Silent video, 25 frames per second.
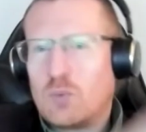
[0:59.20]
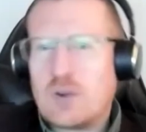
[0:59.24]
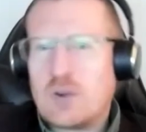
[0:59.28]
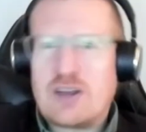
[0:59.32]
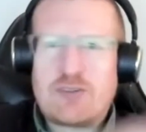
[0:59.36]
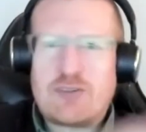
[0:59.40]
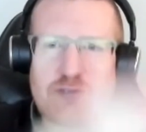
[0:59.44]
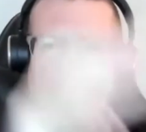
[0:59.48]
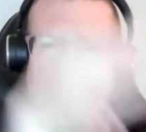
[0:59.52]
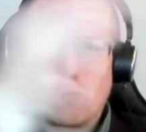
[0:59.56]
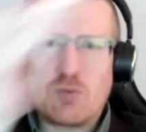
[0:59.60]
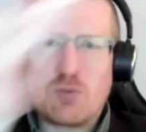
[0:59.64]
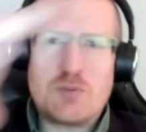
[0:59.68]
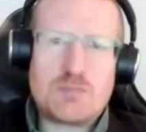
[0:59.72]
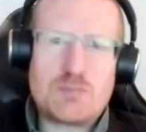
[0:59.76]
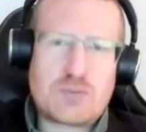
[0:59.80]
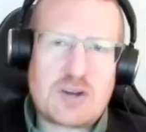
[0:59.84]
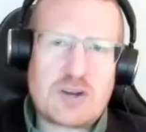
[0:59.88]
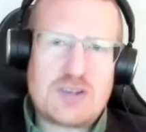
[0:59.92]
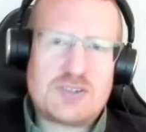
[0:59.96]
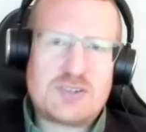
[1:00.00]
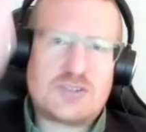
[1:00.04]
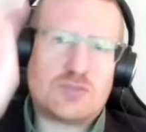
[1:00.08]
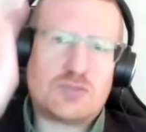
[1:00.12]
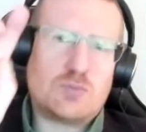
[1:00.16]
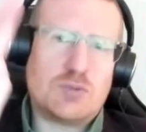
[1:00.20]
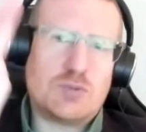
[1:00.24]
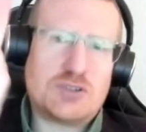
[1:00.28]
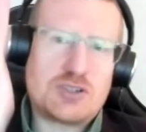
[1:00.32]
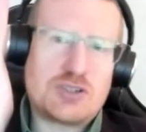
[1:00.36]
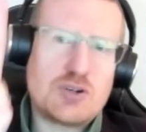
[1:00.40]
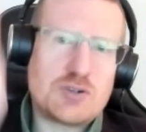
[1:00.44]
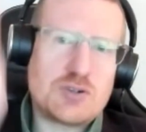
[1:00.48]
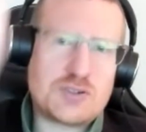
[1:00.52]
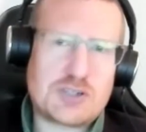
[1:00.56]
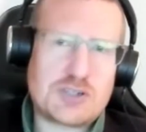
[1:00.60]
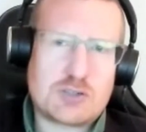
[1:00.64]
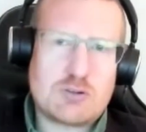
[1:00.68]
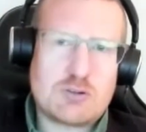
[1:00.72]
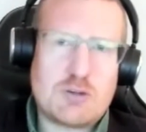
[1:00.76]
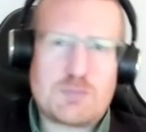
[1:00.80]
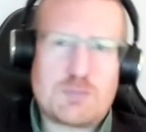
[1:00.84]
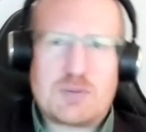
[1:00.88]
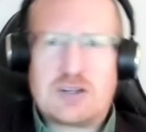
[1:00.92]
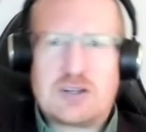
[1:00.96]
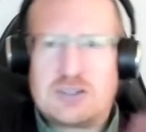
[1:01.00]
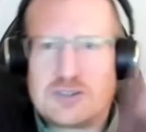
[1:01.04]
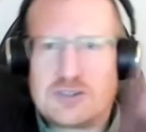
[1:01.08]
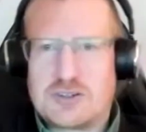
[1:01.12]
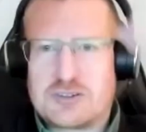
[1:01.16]
wait for one token to go up
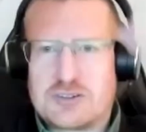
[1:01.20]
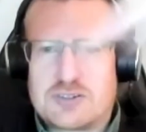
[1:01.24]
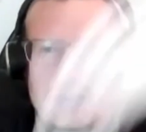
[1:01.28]
and another